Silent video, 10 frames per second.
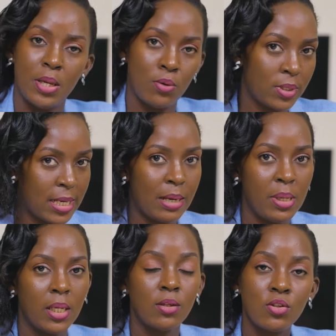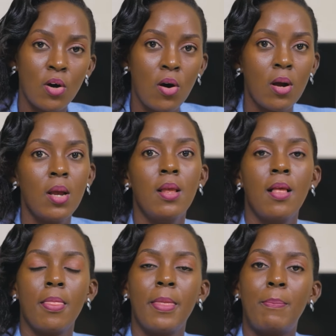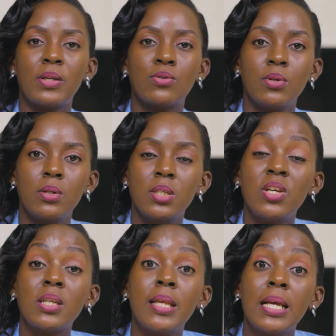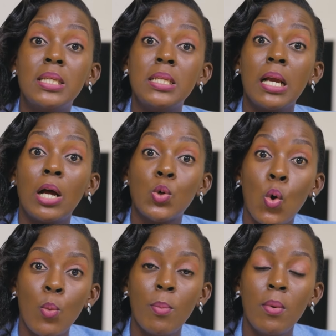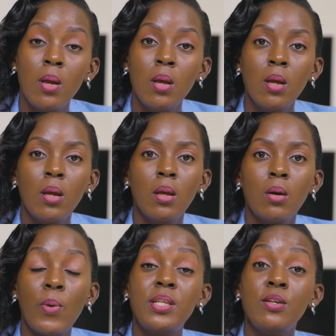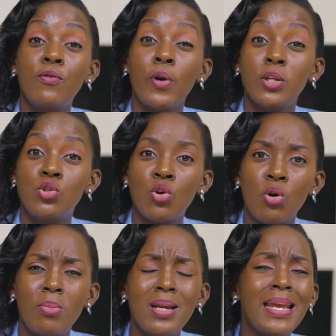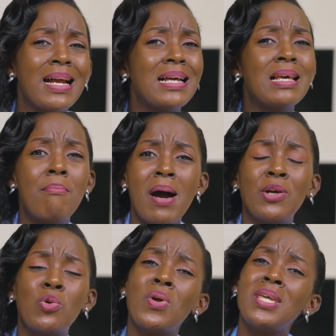are not coming. So the person is just there sitting at home, waiting for a job. Like, as a man,